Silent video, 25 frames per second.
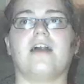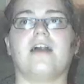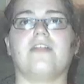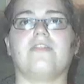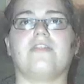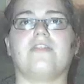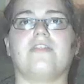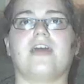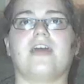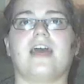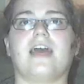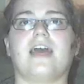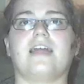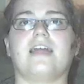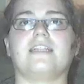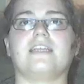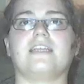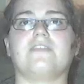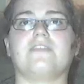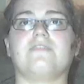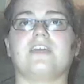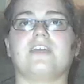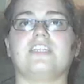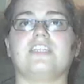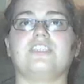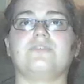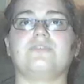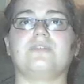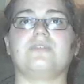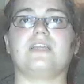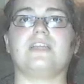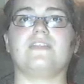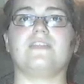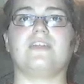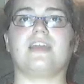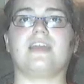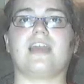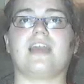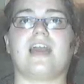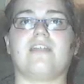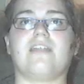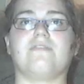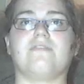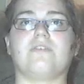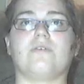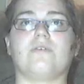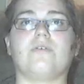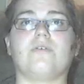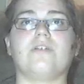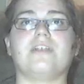that if they do anything out of
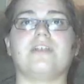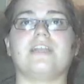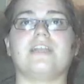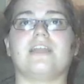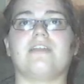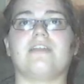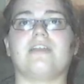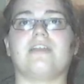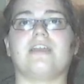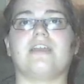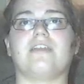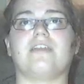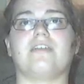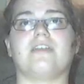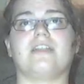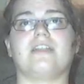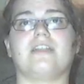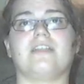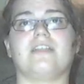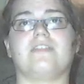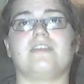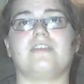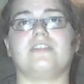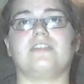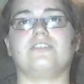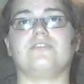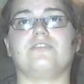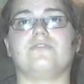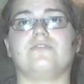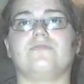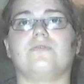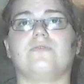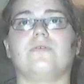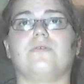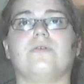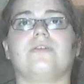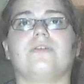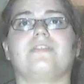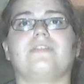the ordinary or anything too forward,